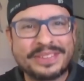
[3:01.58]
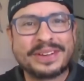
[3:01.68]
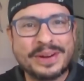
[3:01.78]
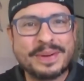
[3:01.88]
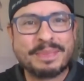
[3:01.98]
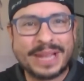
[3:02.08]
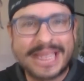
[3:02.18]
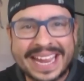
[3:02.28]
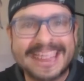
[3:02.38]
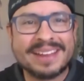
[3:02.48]
to go and
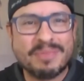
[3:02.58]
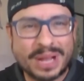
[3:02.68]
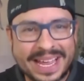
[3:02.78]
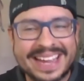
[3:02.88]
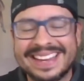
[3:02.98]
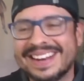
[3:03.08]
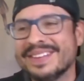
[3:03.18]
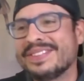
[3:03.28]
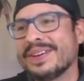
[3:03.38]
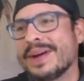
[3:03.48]
play. So
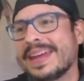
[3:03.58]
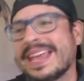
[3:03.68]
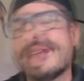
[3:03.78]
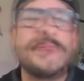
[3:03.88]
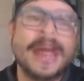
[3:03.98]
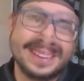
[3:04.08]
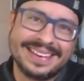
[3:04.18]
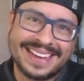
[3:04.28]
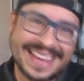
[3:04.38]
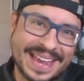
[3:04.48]
I can't
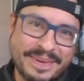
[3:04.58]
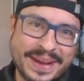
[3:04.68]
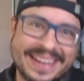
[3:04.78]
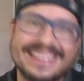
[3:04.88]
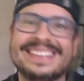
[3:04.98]
wait.